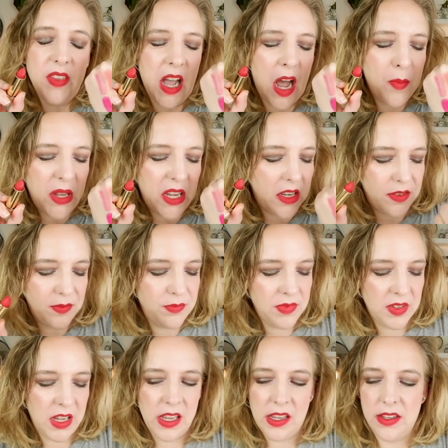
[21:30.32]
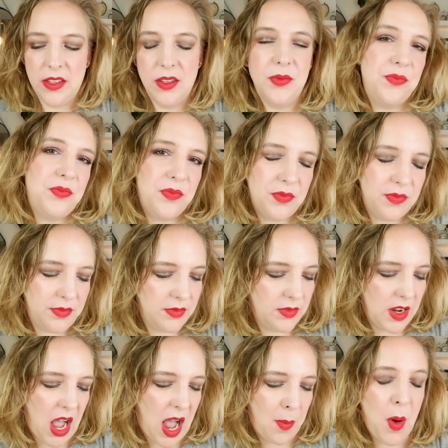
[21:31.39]
I mean,
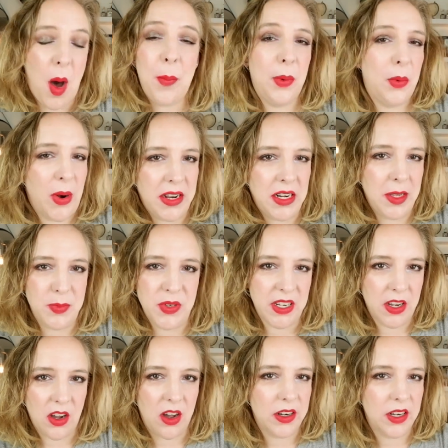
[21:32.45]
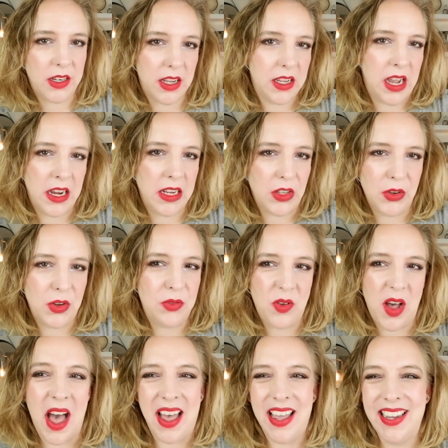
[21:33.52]
I pop a red lipstick on and I look
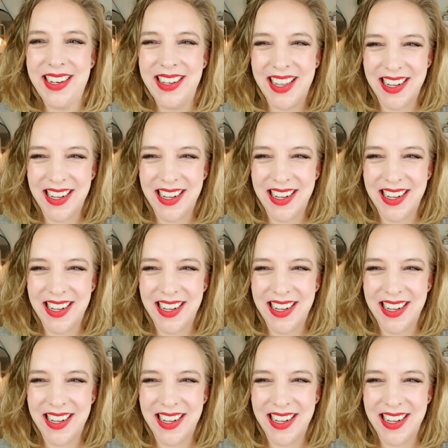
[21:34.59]
fine.